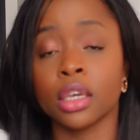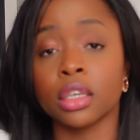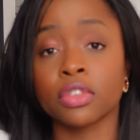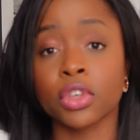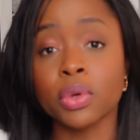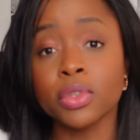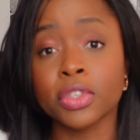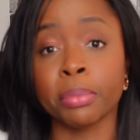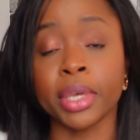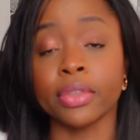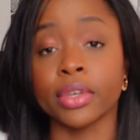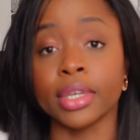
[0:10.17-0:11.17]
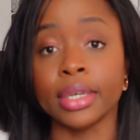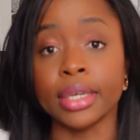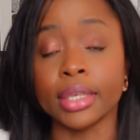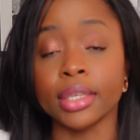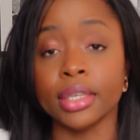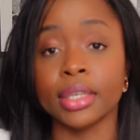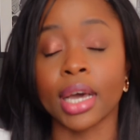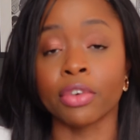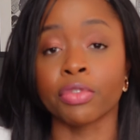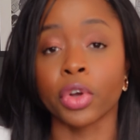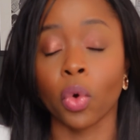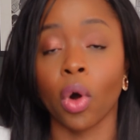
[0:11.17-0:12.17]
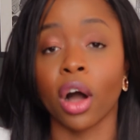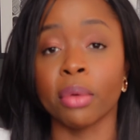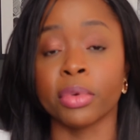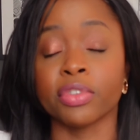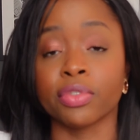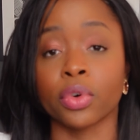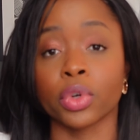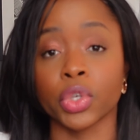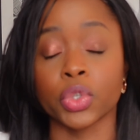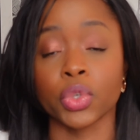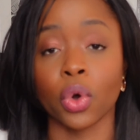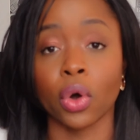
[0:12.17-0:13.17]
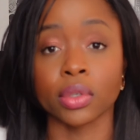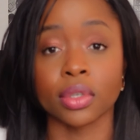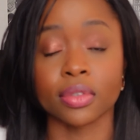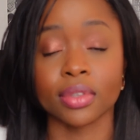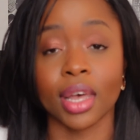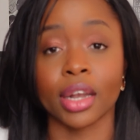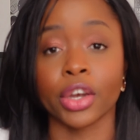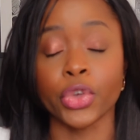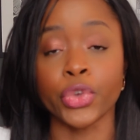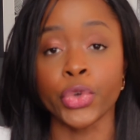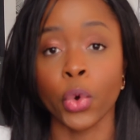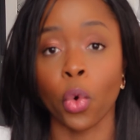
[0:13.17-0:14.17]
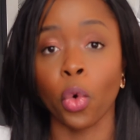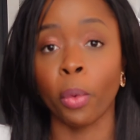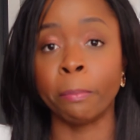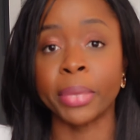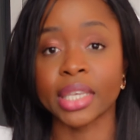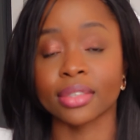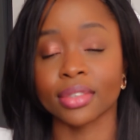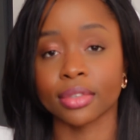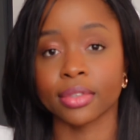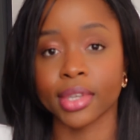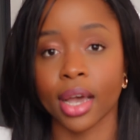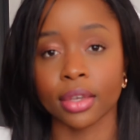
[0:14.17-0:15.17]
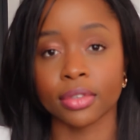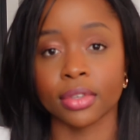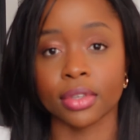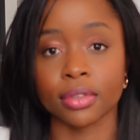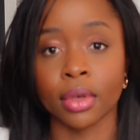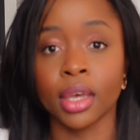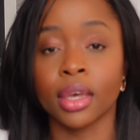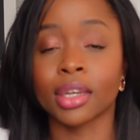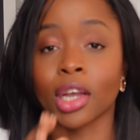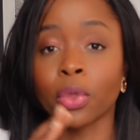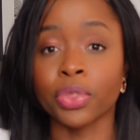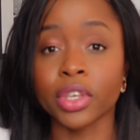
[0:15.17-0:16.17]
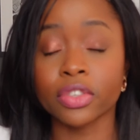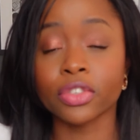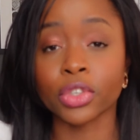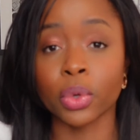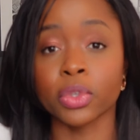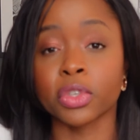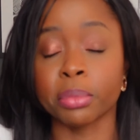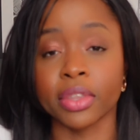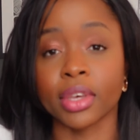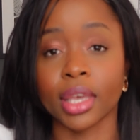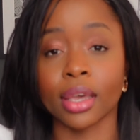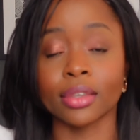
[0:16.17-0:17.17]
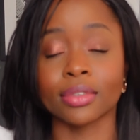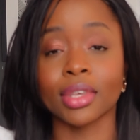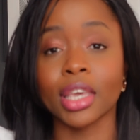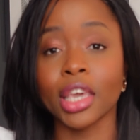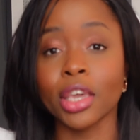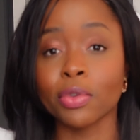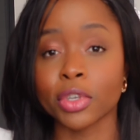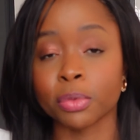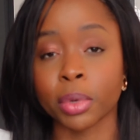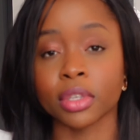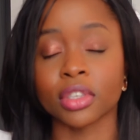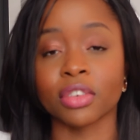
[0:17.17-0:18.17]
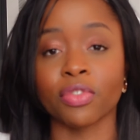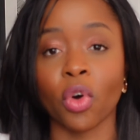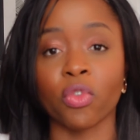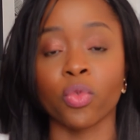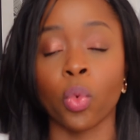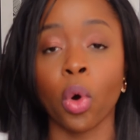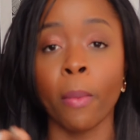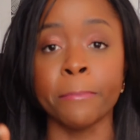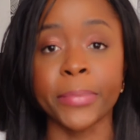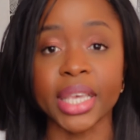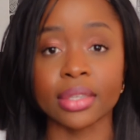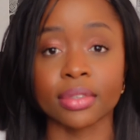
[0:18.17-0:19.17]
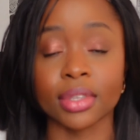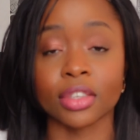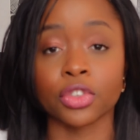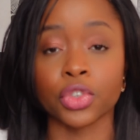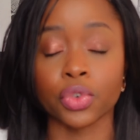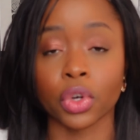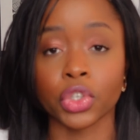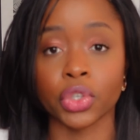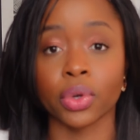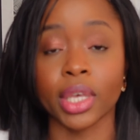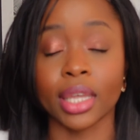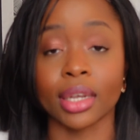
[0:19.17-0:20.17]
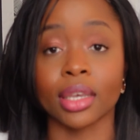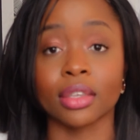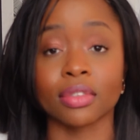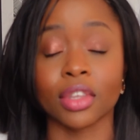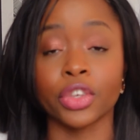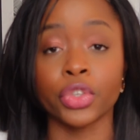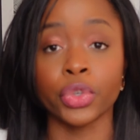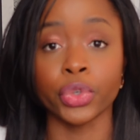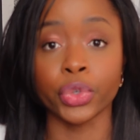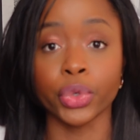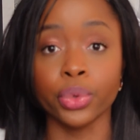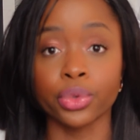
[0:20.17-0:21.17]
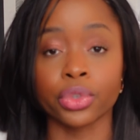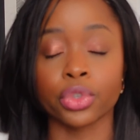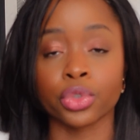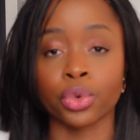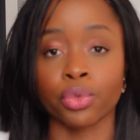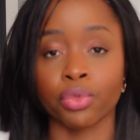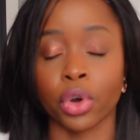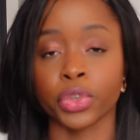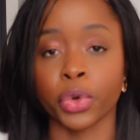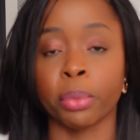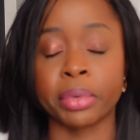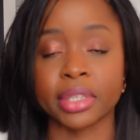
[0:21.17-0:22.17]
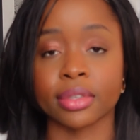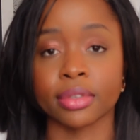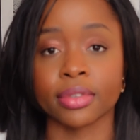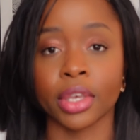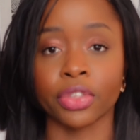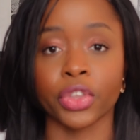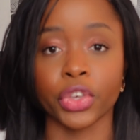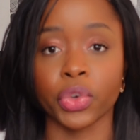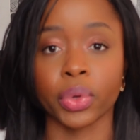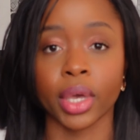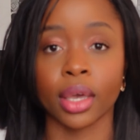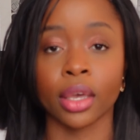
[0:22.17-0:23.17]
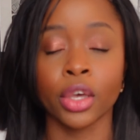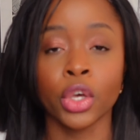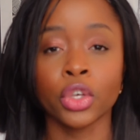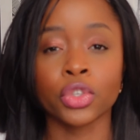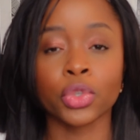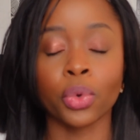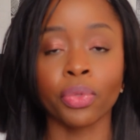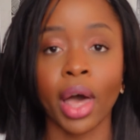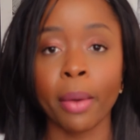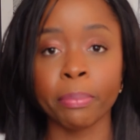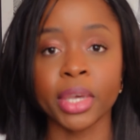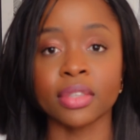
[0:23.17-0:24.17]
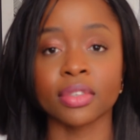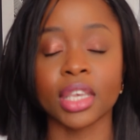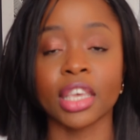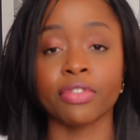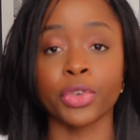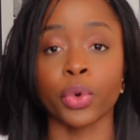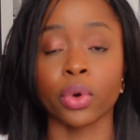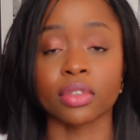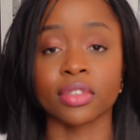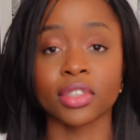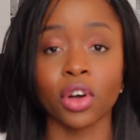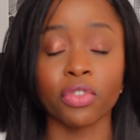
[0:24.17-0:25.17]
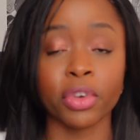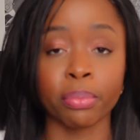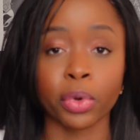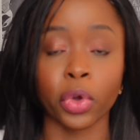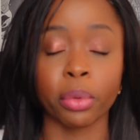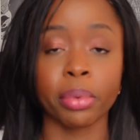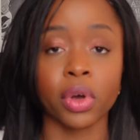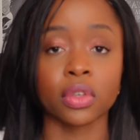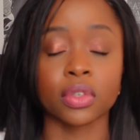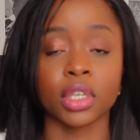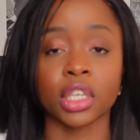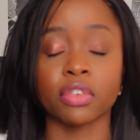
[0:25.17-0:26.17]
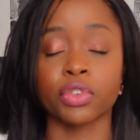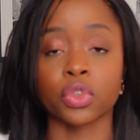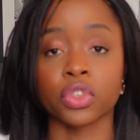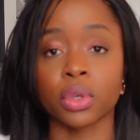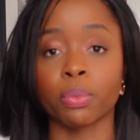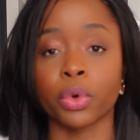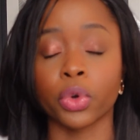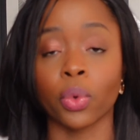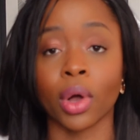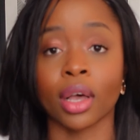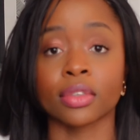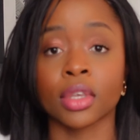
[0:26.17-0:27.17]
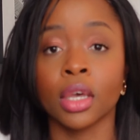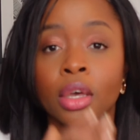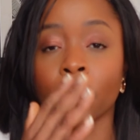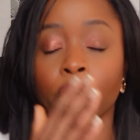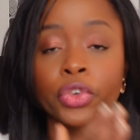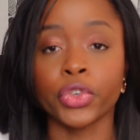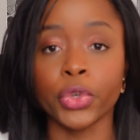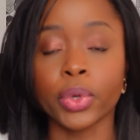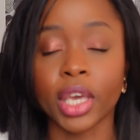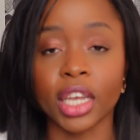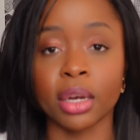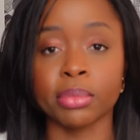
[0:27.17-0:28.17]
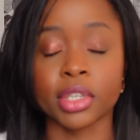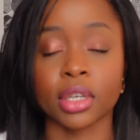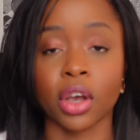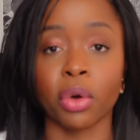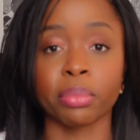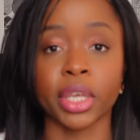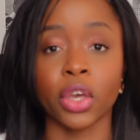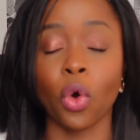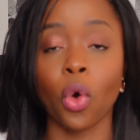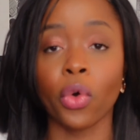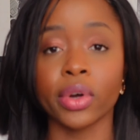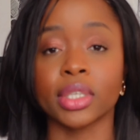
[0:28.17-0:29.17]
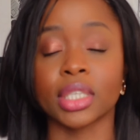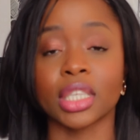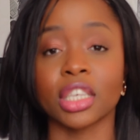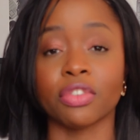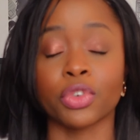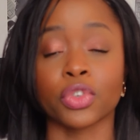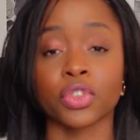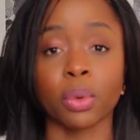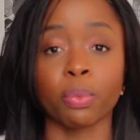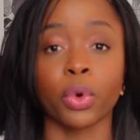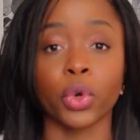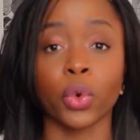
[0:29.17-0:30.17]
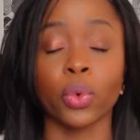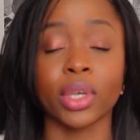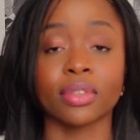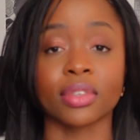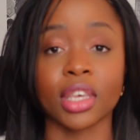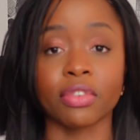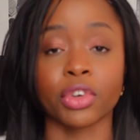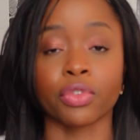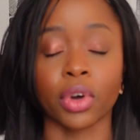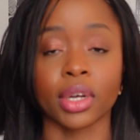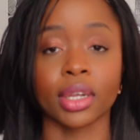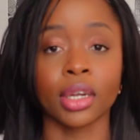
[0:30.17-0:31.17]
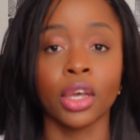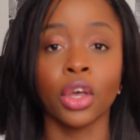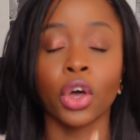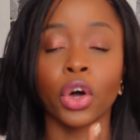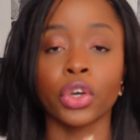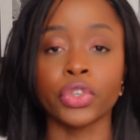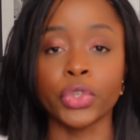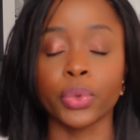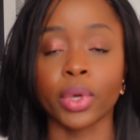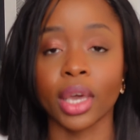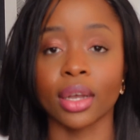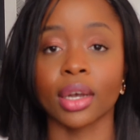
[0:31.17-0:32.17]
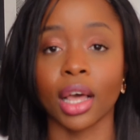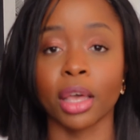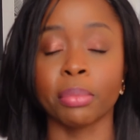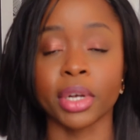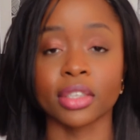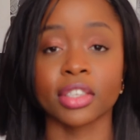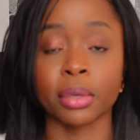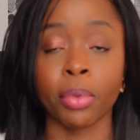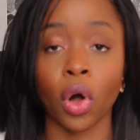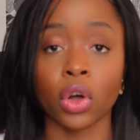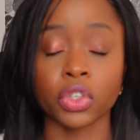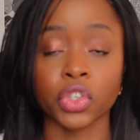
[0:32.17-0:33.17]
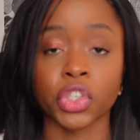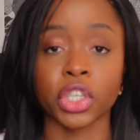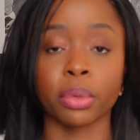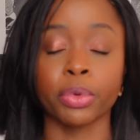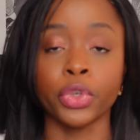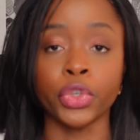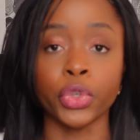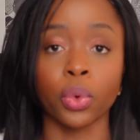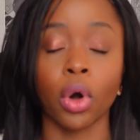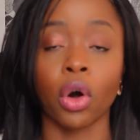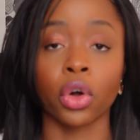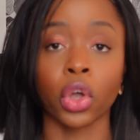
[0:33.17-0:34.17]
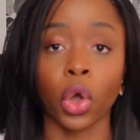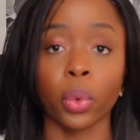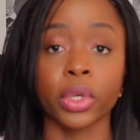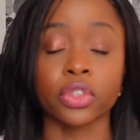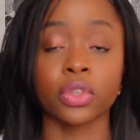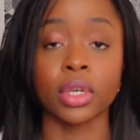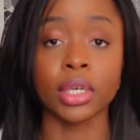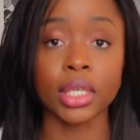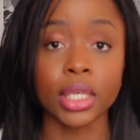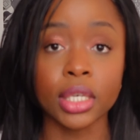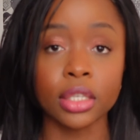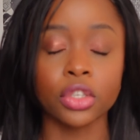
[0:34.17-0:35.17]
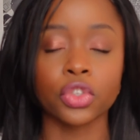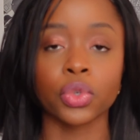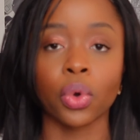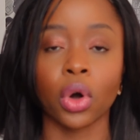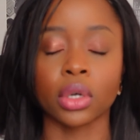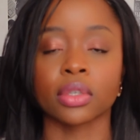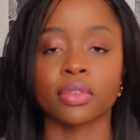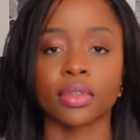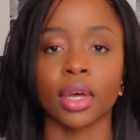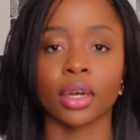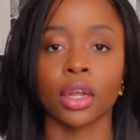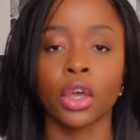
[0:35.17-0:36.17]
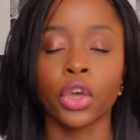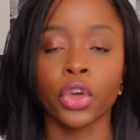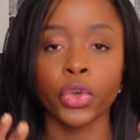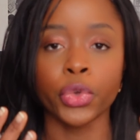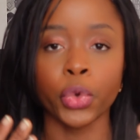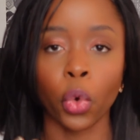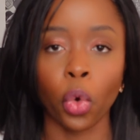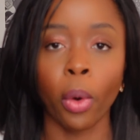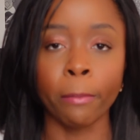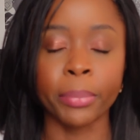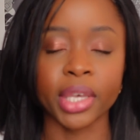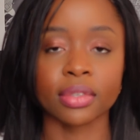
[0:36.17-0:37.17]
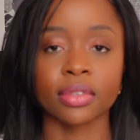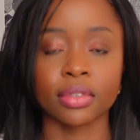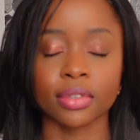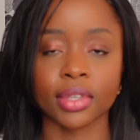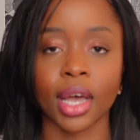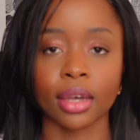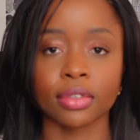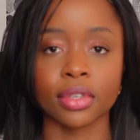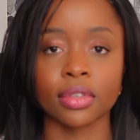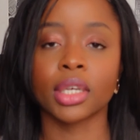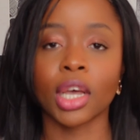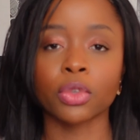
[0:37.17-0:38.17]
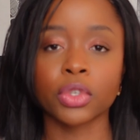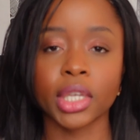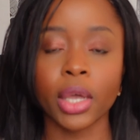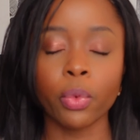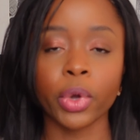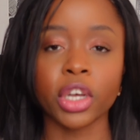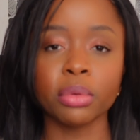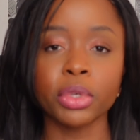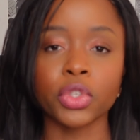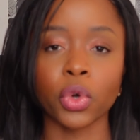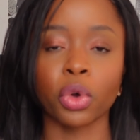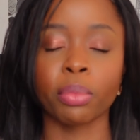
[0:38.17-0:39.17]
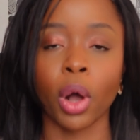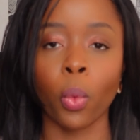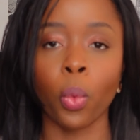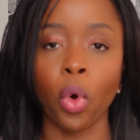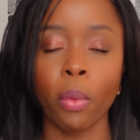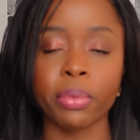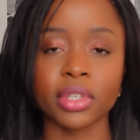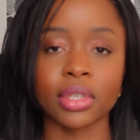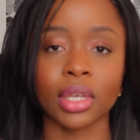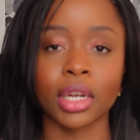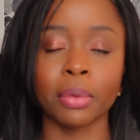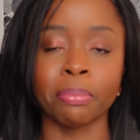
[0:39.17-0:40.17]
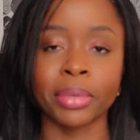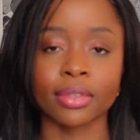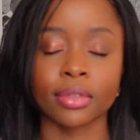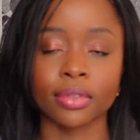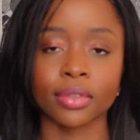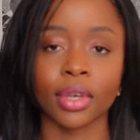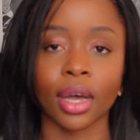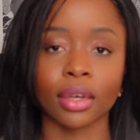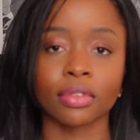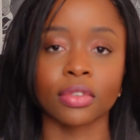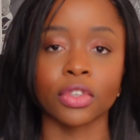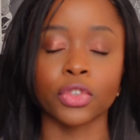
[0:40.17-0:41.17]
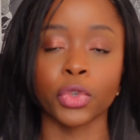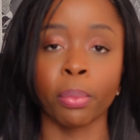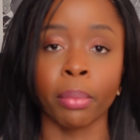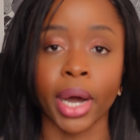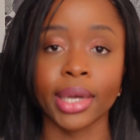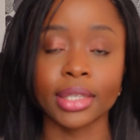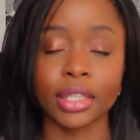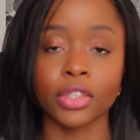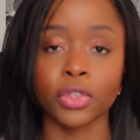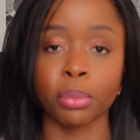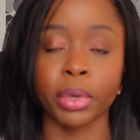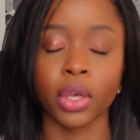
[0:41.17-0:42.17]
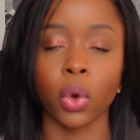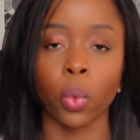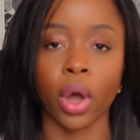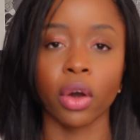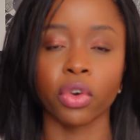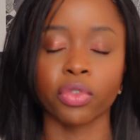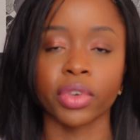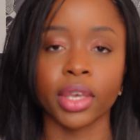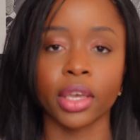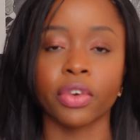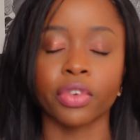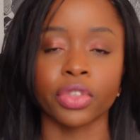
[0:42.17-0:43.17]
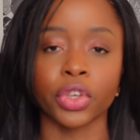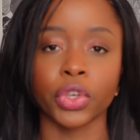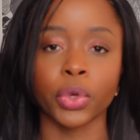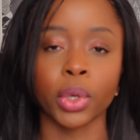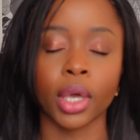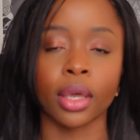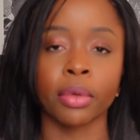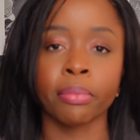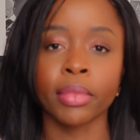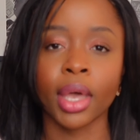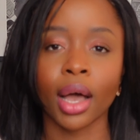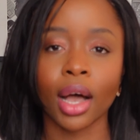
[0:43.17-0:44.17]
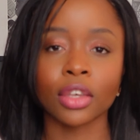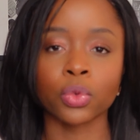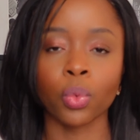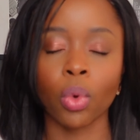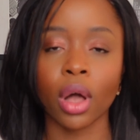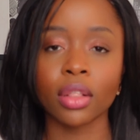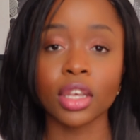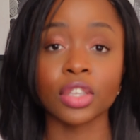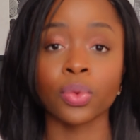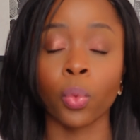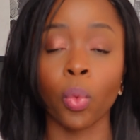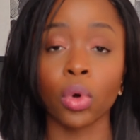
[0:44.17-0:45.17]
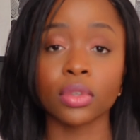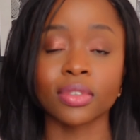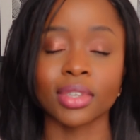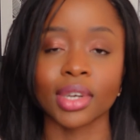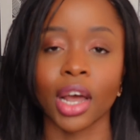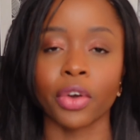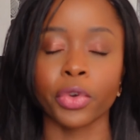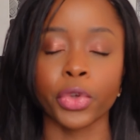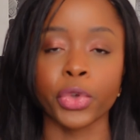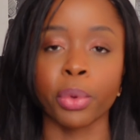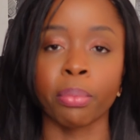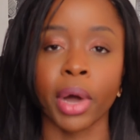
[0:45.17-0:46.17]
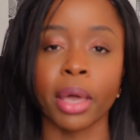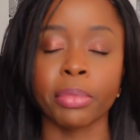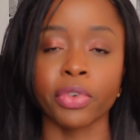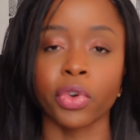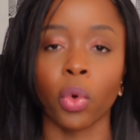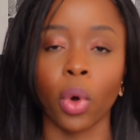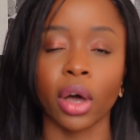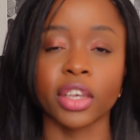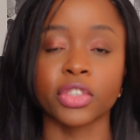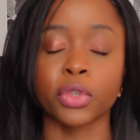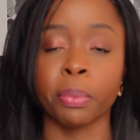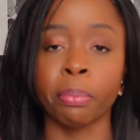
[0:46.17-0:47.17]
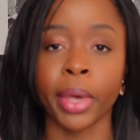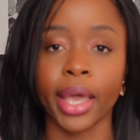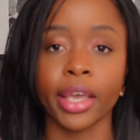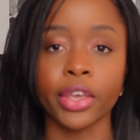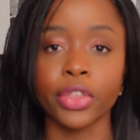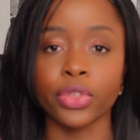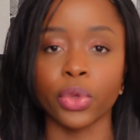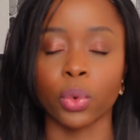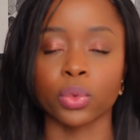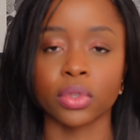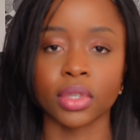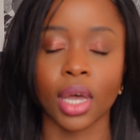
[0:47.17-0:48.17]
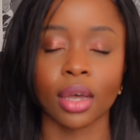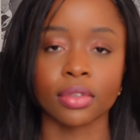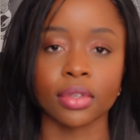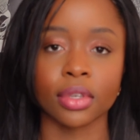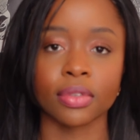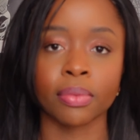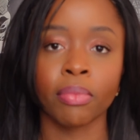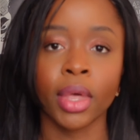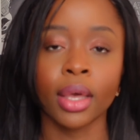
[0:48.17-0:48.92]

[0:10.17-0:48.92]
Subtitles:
is going to be the need and requirement for you to understand your business taxes. Now, this is going to be the case irrespective of what business structure it is that you use to run your business in the UK. So that means if you're a self-employed person, if you're someone who has a UK limited company, or indeed if you're someone who is even running a UK liability partnership, you are going to need to understand your business taxes. Now, today we're going to be talking about what particular business taxes you might need to be aware of here in the UK, as well as what scenario you might be required to pay those taxes.